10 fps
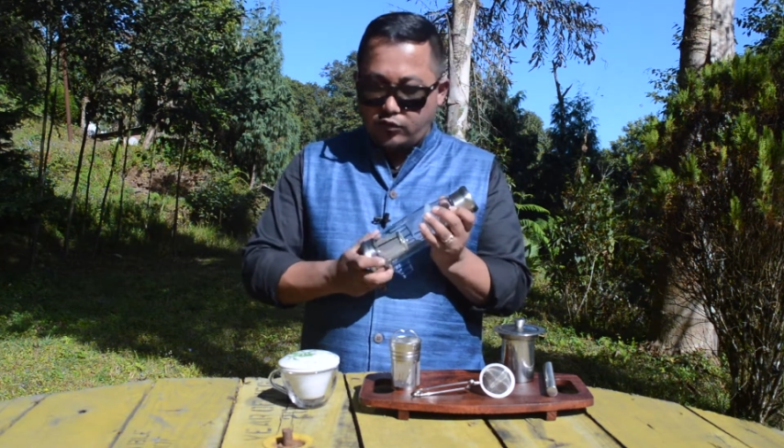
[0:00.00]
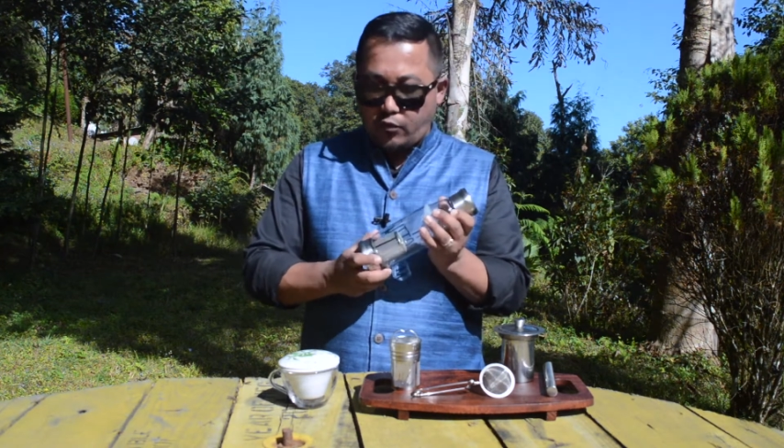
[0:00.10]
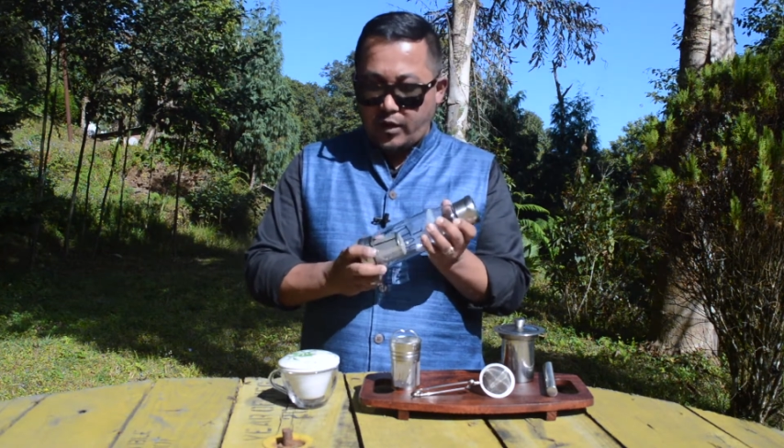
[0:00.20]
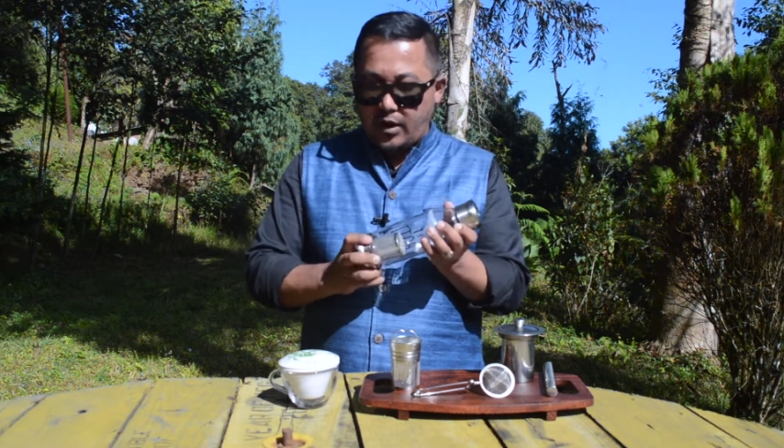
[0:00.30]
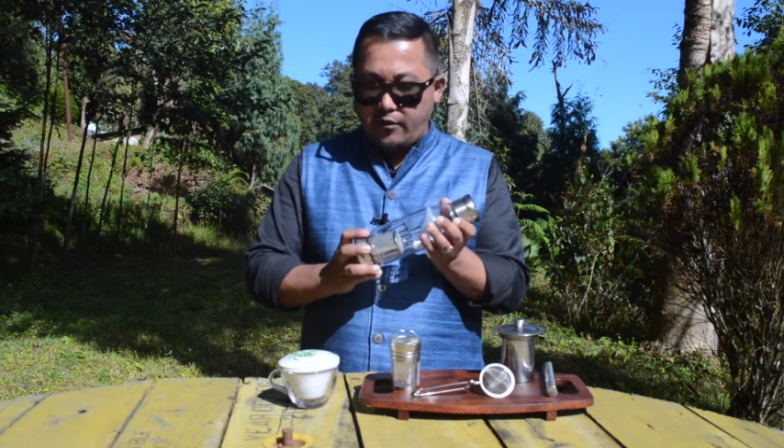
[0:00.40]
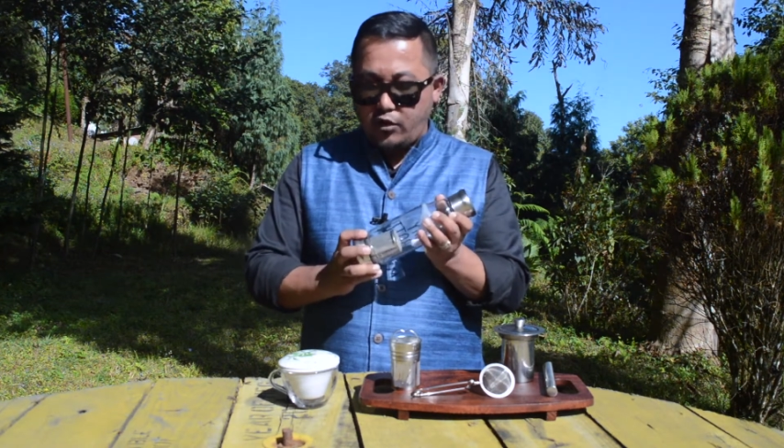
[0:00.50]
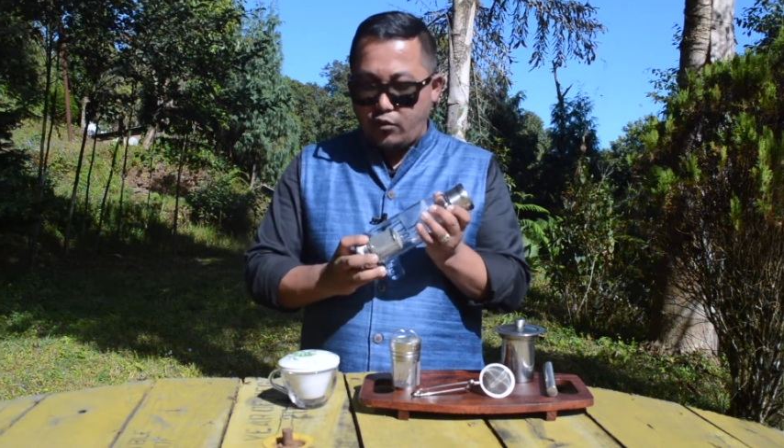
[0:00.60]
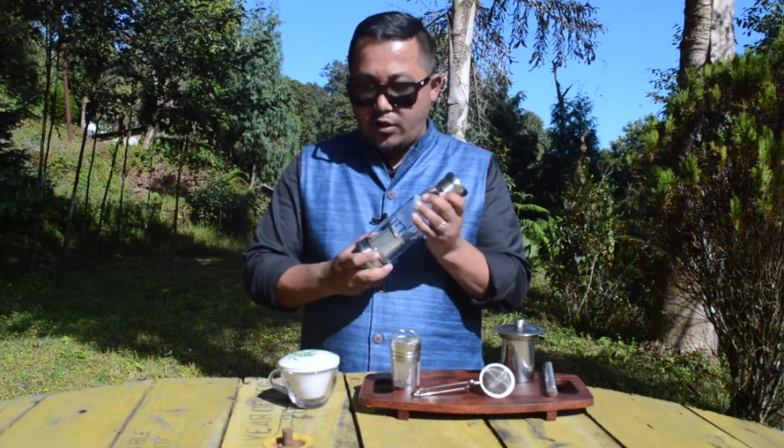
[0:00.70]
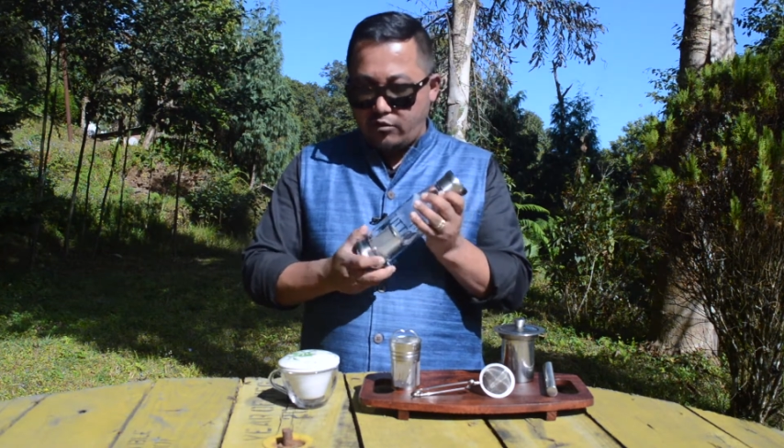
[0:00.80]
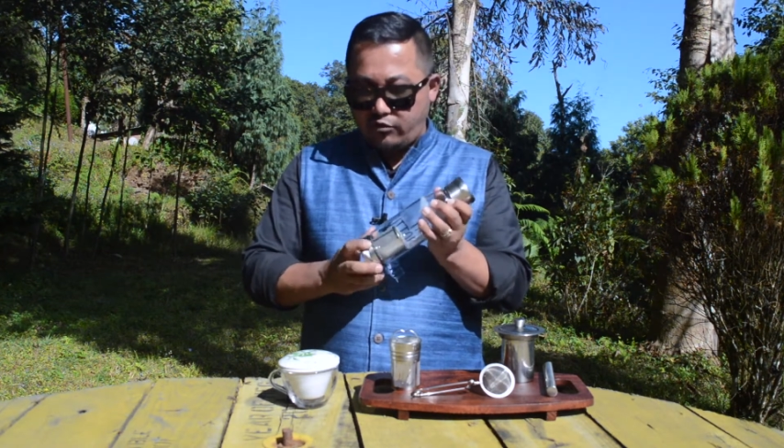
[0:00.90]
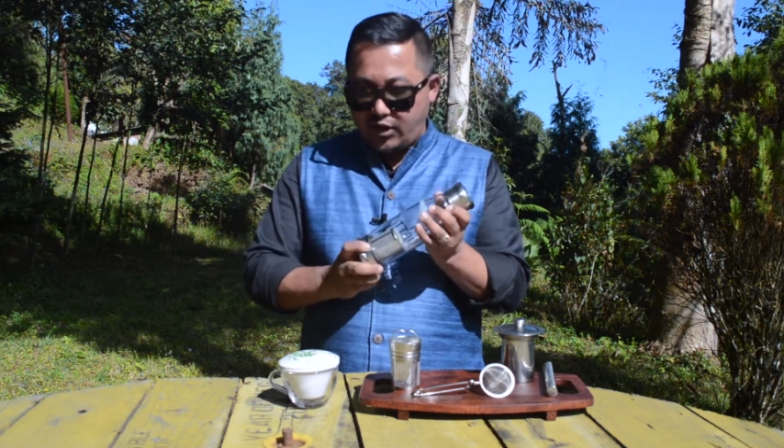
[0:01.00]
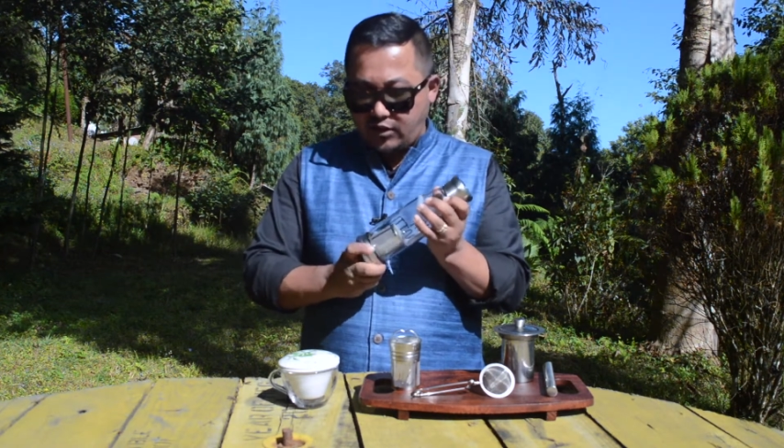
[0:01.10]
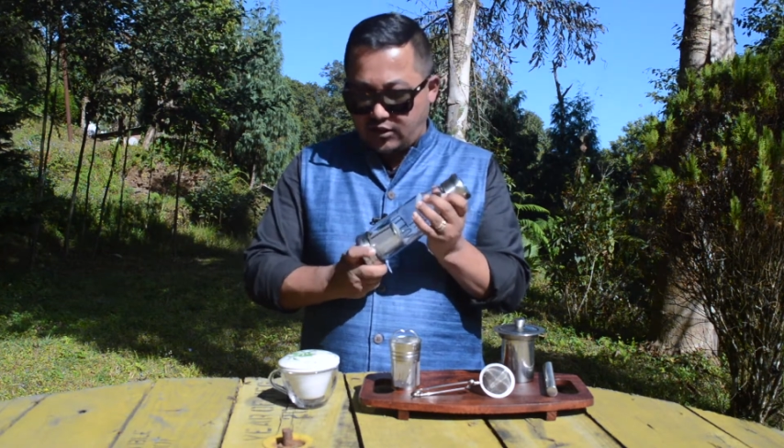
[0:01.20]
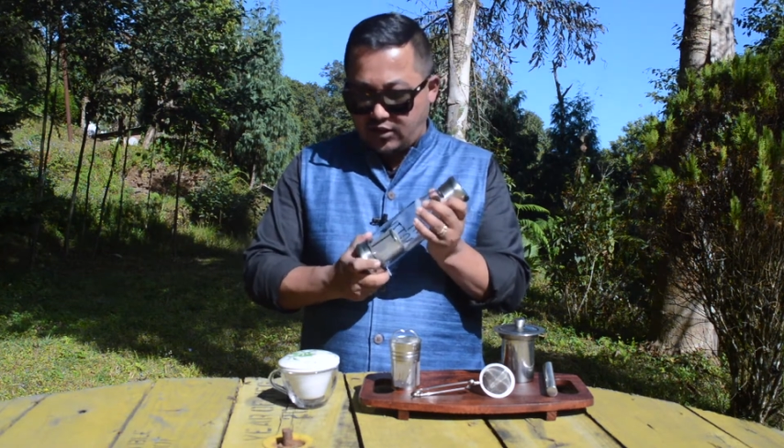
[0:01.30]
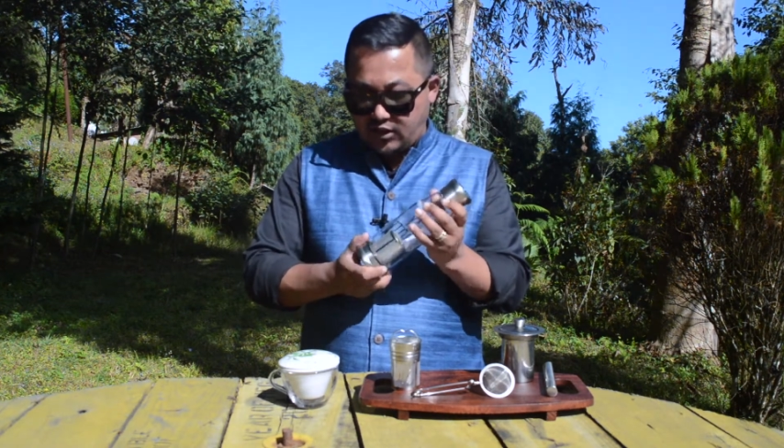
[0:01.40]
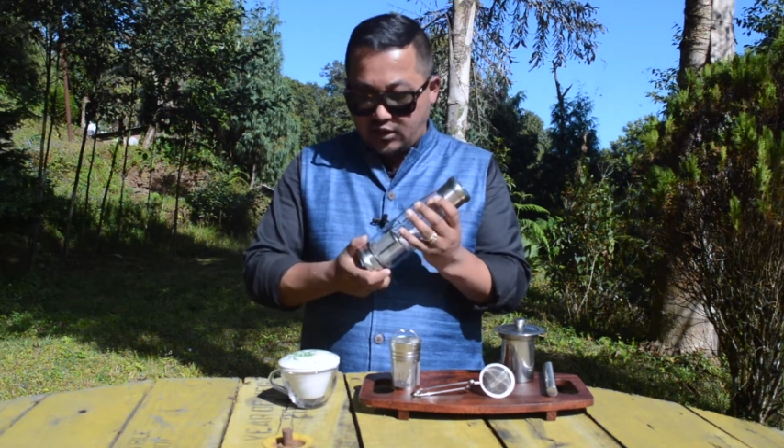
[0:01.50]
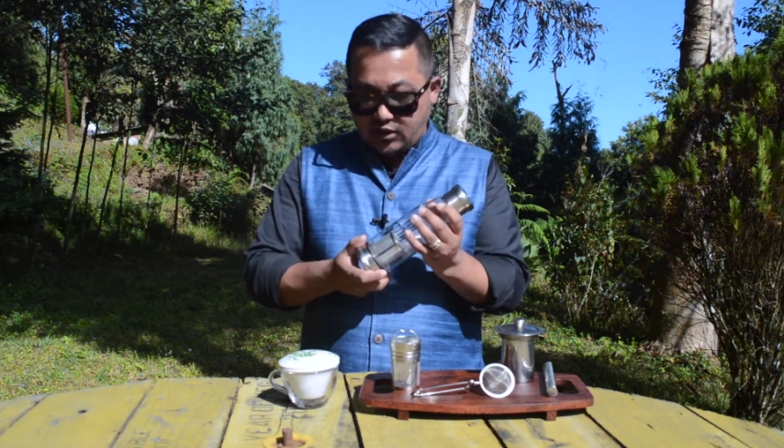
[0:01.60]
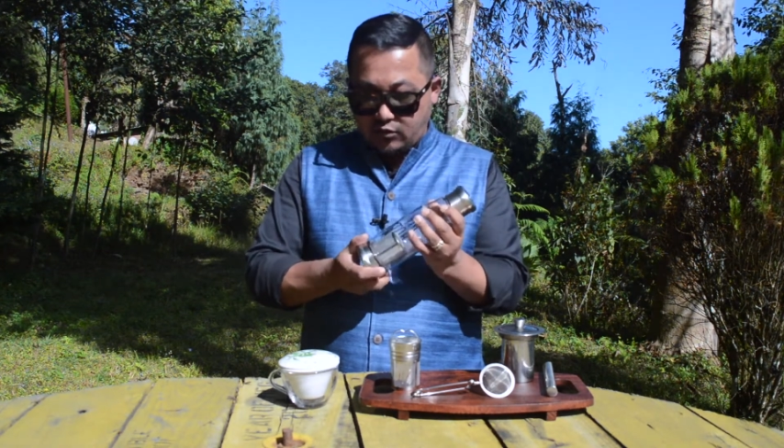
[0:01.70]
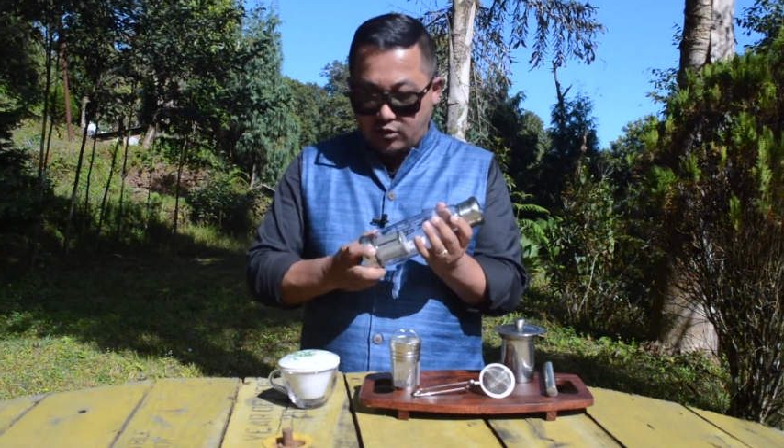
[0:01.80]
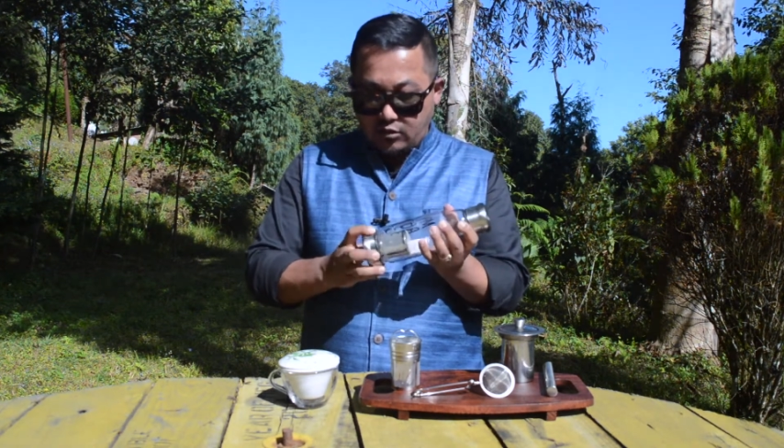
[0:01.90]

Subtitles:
so whenever you want to drink tea,